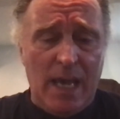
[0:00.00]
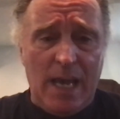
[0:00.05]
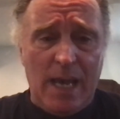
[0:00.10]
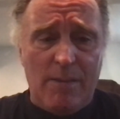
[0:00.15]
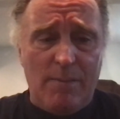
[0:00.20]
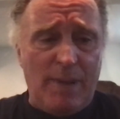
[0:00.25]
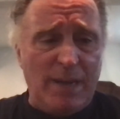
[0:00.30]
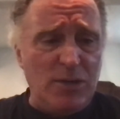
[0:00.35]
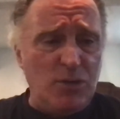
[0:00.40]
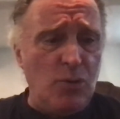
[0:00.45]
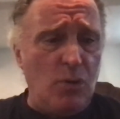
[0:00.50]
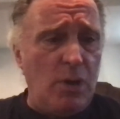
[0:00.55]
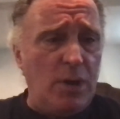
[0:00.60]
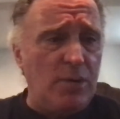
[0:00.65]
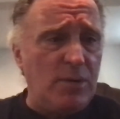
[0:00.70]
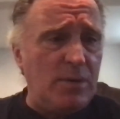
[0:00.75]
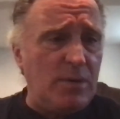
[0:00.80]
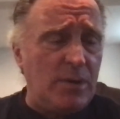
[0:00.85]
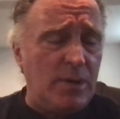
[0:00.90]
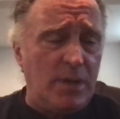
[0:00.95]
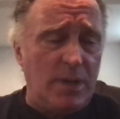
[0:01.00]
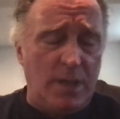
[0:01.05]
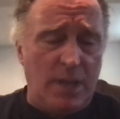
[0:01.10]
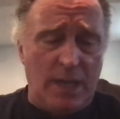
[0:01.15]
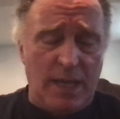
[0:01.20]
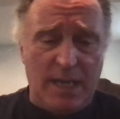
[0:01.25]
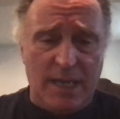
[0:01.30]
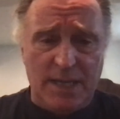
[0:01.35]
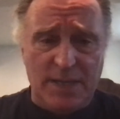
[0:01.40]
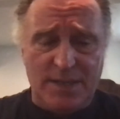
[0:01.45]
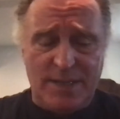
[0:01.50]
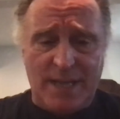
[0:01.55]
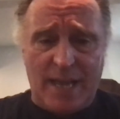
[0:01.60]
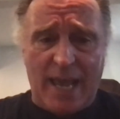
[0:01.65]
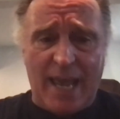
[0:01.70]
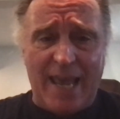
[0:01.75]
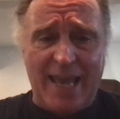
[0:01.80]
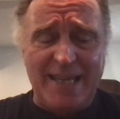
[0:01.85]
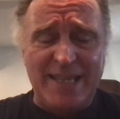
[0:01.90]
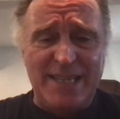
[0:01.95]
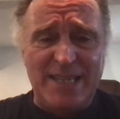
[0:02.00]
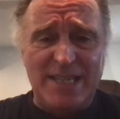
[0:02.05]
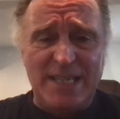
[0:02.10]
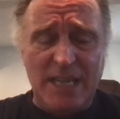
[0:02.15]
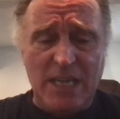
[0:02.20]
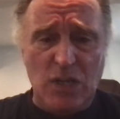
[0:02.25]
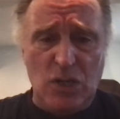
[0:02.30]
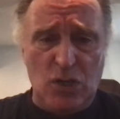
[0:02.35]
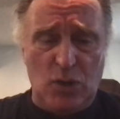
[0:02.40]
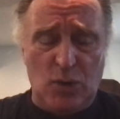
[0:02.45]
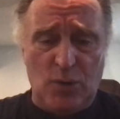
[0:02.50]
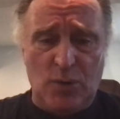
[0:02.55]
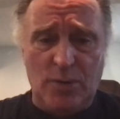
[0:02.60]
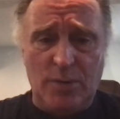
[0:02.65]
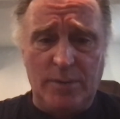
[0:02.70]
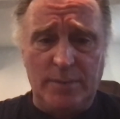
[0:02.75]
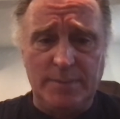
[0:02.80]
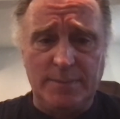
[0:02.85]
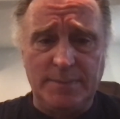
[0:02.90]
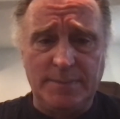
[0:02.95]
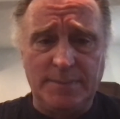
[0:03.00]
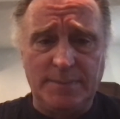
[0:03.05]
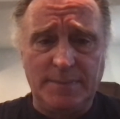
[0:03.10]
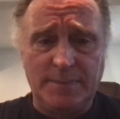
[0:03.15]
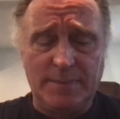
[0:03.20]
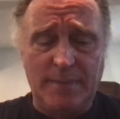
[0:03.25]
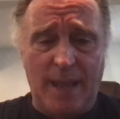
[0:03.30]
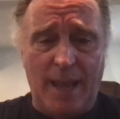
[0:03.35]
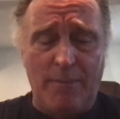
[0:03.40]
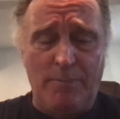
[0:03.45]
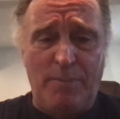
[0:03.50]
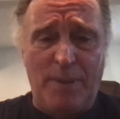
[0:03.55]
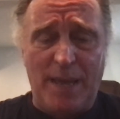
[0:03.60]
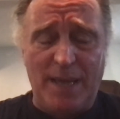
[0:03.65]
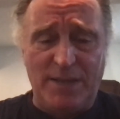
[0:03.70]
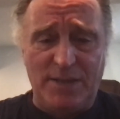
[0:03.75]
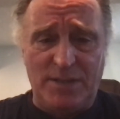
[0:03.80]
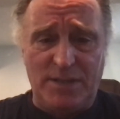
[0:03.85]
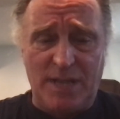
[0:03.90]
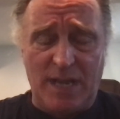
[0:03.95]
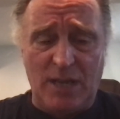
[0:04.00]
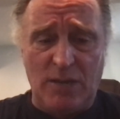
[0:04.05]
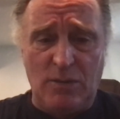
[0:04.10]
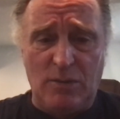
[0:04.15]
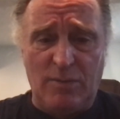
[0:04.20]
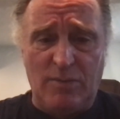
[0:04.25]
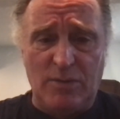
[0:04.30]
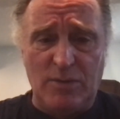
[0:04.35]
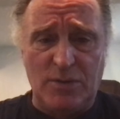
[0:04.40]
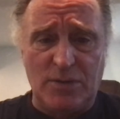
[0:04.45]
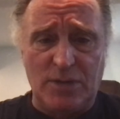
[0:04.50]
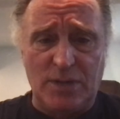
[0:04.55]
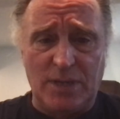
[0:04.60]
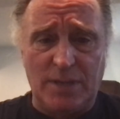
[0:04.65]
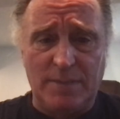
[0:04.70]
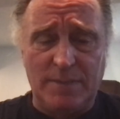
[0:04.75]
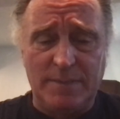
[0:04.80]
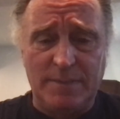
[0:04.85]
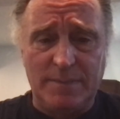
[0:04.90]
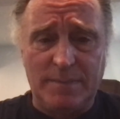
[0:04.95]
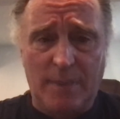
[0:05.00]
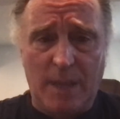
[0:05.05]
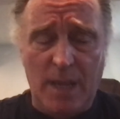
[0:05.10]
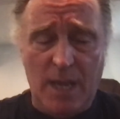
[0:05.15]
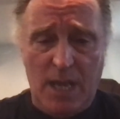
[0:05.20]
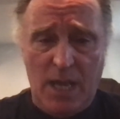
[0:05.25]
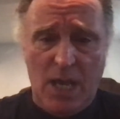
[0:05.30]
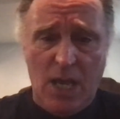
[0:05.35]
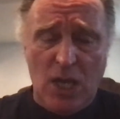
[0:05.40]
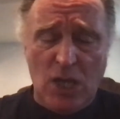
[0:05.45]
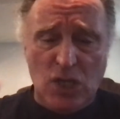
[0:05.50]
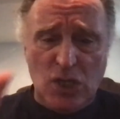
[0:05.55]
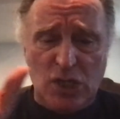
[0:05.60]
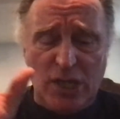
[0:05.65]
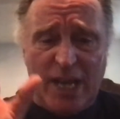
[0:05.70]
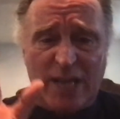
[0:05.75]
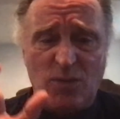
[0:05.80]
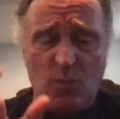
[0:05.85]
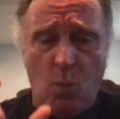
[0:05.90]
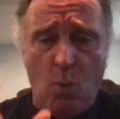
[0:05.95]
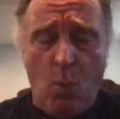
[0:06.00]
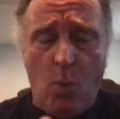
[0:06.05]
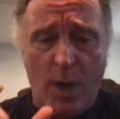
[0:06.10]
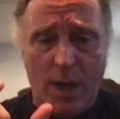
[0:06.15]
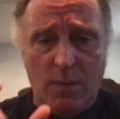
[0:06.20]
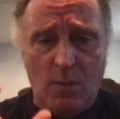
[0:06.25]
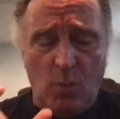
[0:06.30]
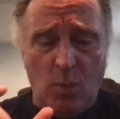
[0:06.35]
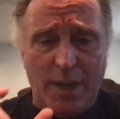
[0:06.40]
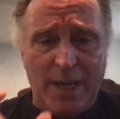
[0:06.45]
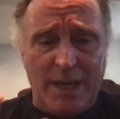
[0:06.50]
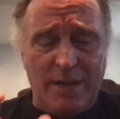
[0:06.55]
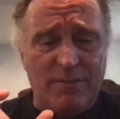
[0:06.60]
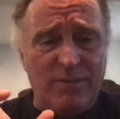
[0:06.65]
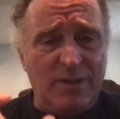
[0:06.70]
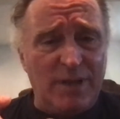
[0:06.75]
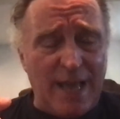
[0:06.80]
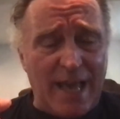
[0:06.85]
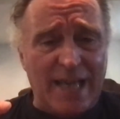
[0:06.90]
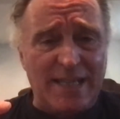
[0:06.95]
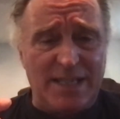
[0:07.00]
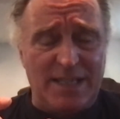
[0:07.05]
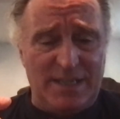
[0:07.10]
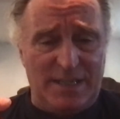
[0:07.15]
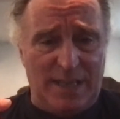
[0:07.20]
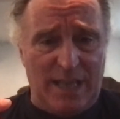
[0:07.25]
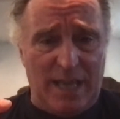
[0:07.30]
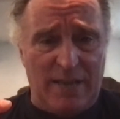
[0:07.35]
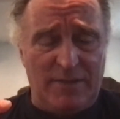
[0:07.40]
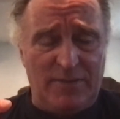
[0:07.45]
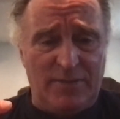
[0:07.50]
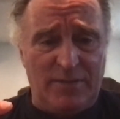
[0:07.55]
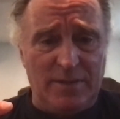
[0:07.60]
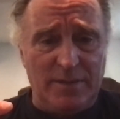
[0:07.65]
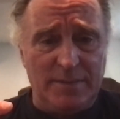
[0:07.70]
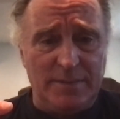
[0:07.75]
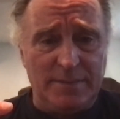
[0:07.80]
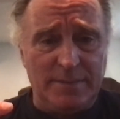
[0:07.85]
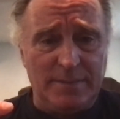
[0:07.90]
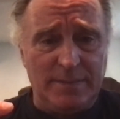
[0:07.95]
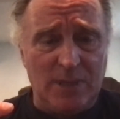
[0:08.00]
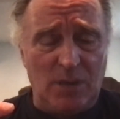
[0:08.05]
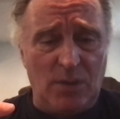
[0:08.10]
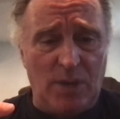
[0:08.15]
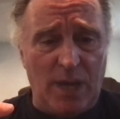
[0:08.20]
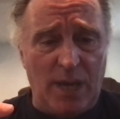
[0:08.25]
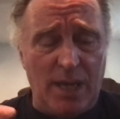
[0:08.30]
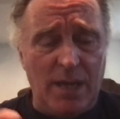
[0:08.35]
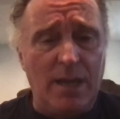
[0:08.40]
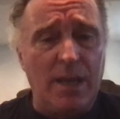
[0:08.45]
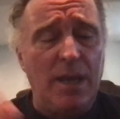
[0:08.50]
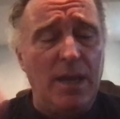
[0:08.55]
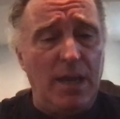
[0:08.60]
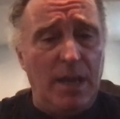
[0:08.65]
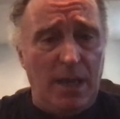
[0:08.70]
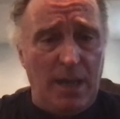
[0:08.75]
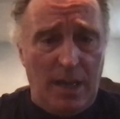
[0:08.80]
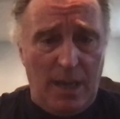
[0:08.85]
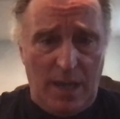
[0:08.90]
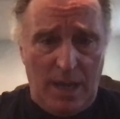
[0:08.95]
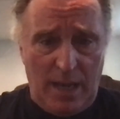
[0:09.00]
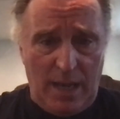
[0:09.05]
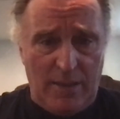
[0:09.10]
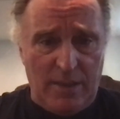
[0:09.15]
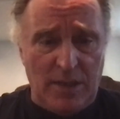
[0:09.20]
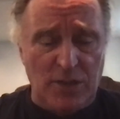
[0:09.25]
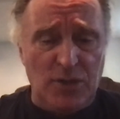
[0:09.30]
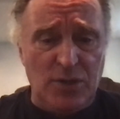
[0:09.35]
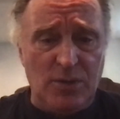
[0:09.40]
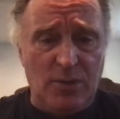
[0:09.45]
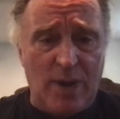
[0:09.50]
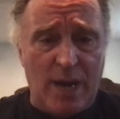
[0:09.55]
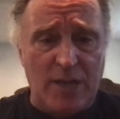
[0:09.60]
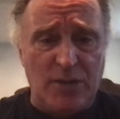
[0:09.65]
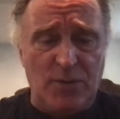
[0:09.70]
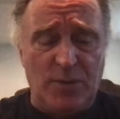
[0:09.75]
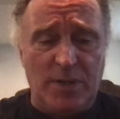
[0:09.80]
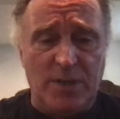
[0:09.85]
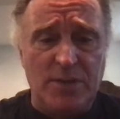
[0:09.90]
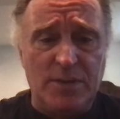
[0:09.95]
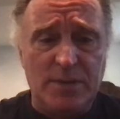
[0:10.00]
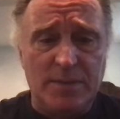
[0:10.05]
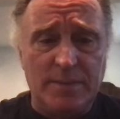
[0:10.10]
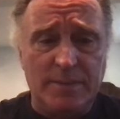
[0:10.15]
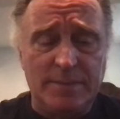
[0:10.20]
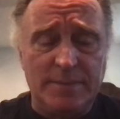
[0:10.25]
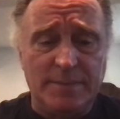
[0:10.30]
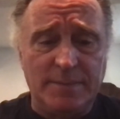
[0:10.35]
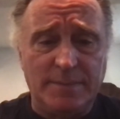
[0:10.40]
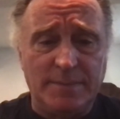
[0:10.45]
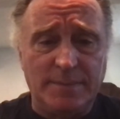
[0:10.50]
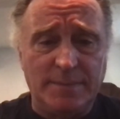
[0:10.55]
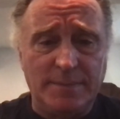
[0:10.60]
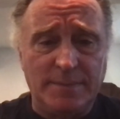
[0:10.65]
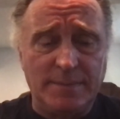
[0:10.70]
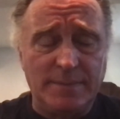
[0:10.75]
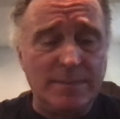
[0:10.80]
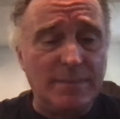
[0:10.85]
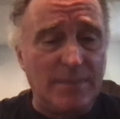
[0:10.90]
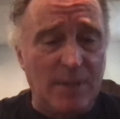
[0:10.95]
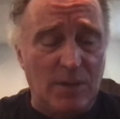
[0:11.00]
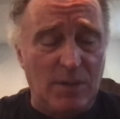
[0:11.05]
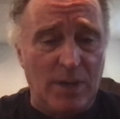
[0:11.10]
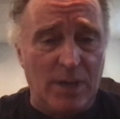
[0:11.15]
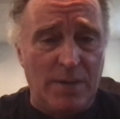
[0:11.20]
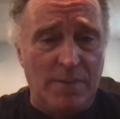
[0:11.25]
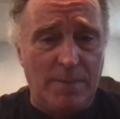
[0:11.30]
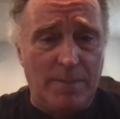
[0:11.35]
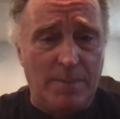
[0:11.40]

My daughter is a senior at Penn State University. She has one week of classes left, okay? And then she graduates, okay?